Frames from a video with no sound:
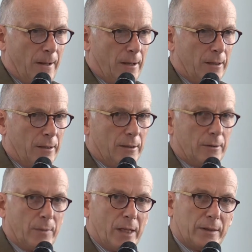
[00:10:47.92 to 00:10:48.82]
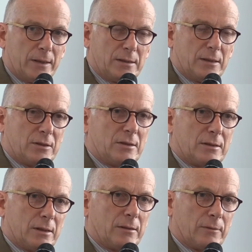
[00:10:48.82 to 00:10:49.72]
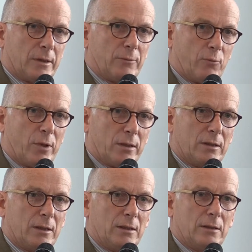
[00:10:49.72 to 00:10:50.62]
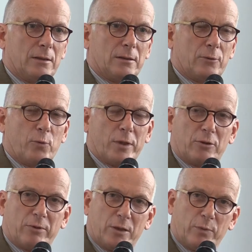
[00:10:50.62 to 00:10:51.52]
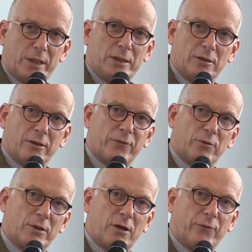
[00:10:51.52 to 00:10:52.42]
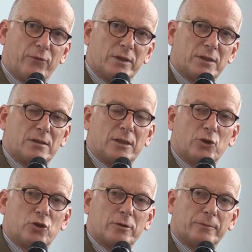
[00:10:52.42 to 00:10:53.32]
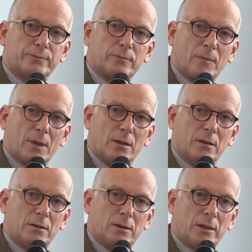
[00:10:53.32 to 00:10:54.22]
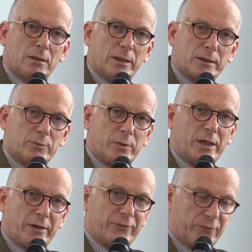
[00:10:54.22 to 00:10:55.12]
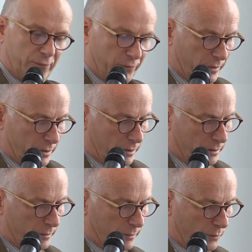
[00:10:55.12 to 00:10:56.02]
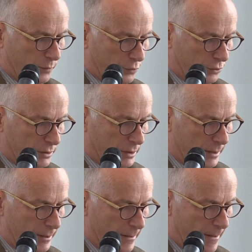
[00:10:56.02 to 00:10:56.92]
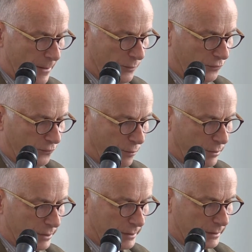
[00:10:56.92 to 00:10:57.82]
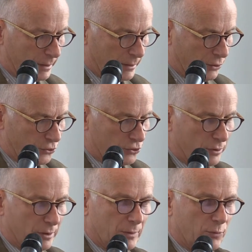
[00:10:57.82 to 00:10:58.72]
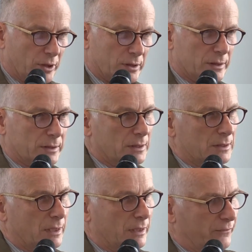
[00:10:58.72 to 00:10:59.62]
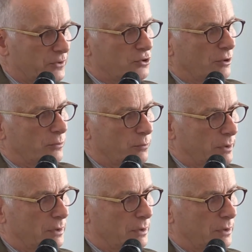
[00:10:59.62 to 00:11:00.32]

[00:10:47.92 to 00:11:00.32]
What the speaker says: And this is where the credibility of the recovery is essential. And as we have put forward also in Brussels, is that if it's not with